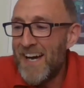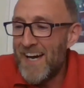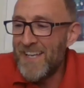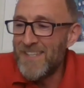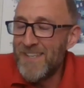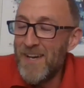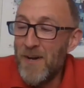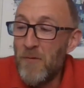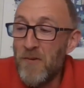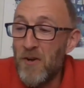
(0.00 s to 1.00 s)
And
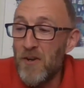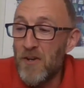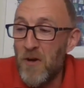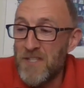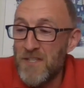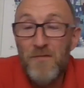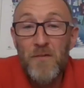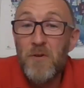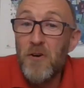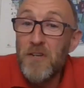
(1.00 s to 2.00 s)
we've got a question
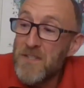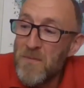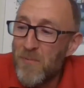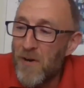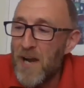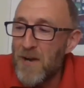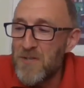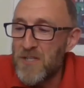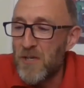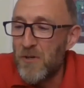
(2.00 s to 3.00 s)
from Cuddington
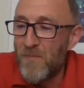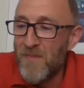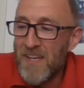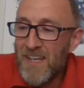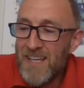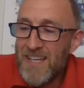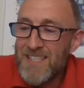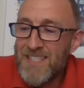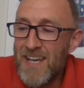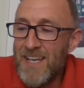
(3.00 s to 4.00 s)
Primary School
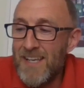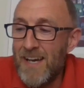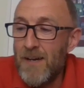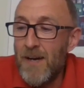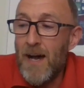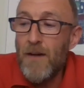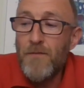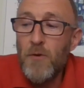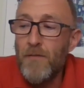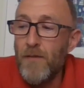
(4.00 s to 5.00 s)
saying,
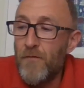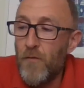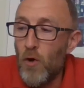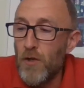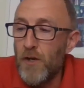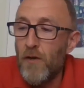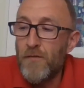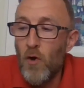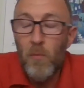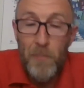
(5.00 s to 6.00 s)
"Have you ever fallen off
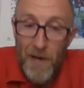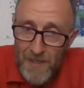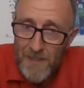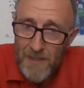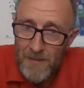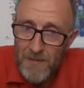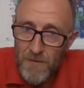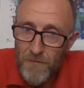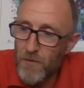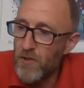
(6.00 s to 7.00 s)
your bike?" Is
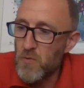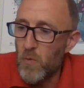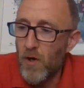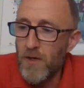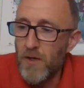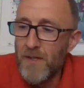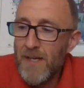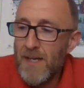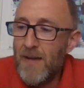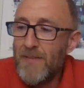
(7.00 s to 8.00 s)
the first one,
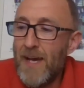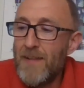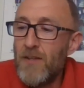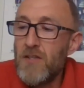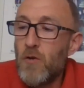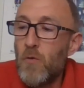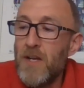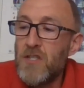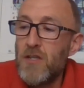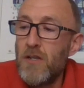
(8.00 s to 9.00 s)
and then there's a
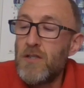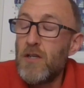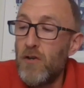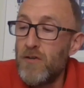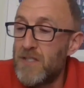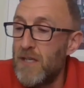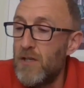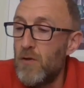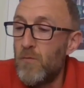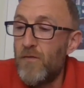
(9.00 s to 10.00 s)
question to
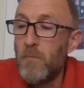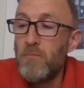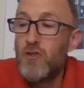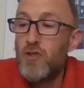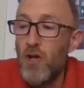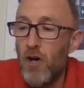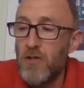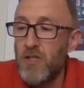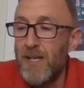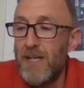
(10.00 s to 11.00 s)
continue from
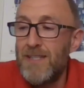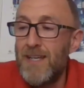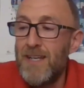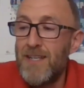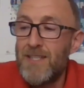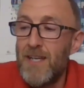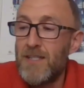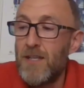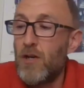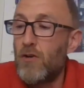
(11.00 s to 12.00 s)
Josh in Year
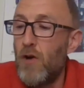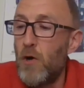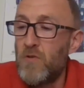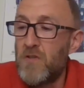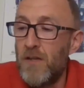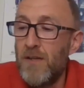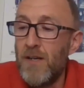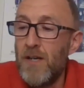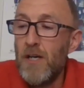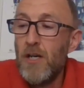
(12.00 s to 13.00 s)
6 at Croton,
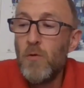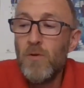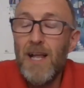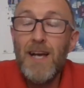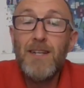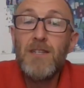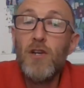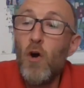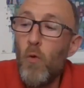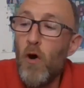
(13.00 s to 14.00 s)
who would like to
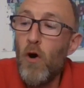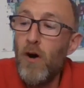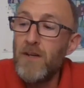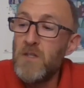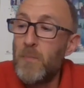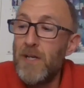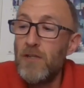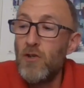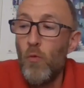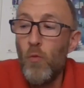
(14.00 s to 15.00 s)
know what has
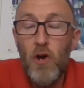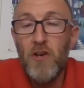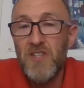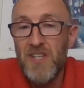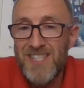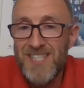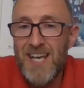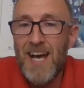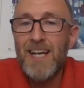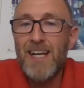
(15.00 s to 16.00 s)
been your worst
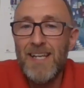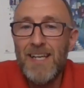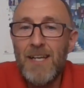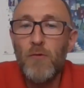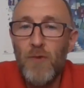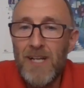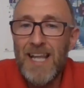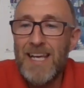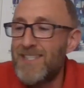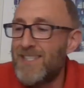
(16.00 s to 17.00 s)

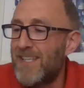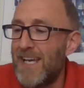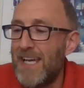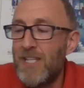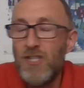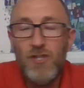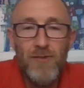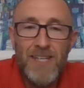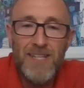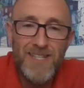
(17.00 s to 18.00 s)
cycling-related
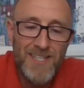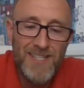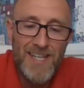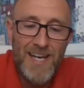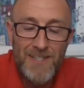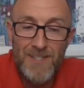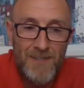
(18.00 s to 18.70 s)
injury to date.